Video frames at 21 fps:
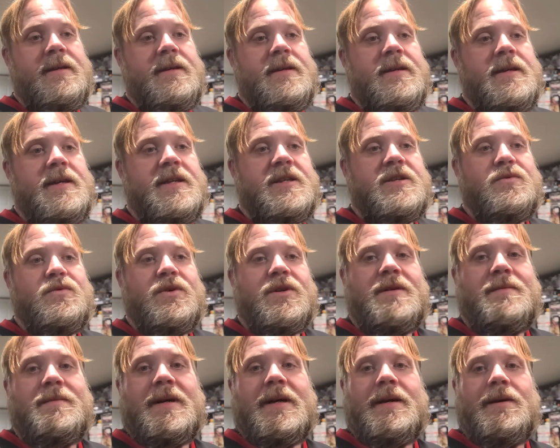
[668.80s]
it's one
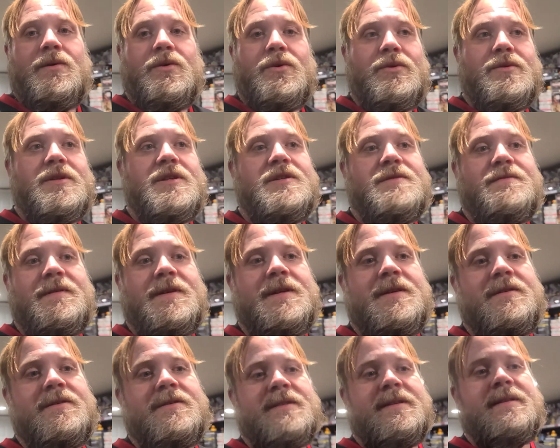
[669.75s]
of my oldest
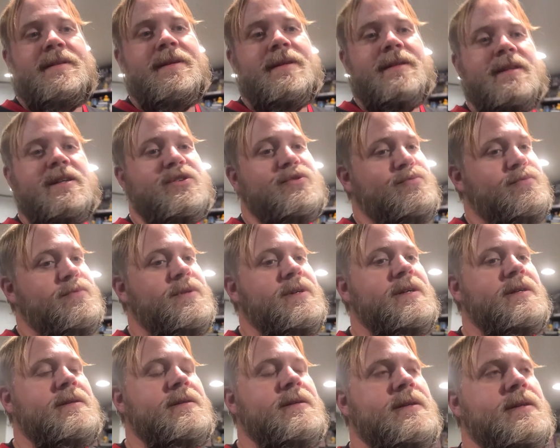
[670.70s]
figures. I
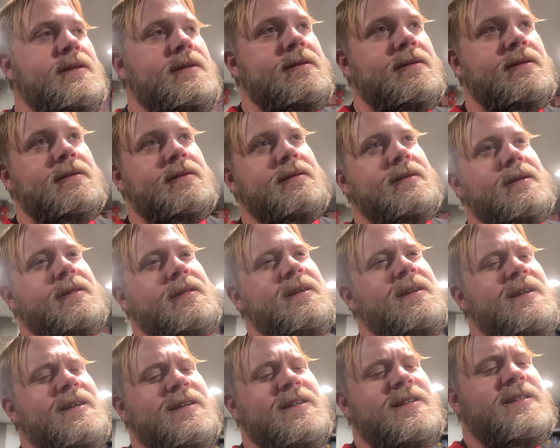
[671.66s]

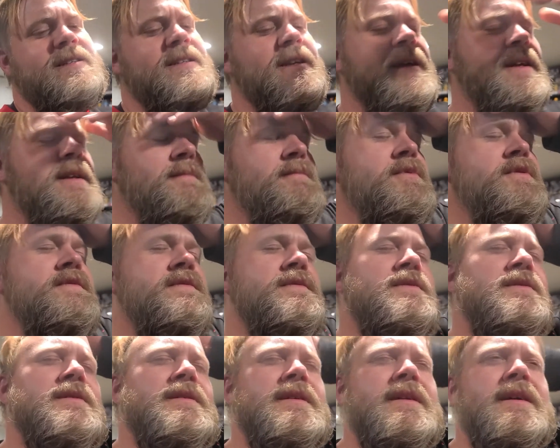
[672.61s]
think I stated
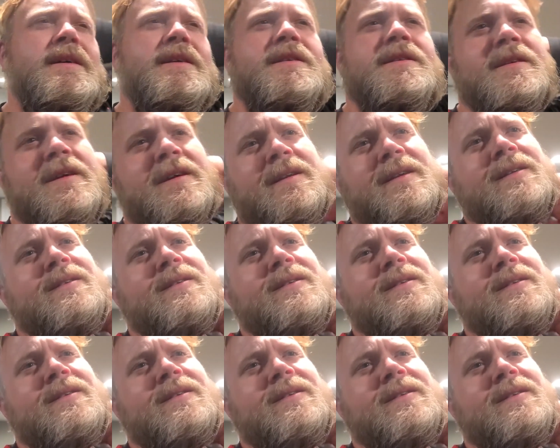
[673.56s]
before that I started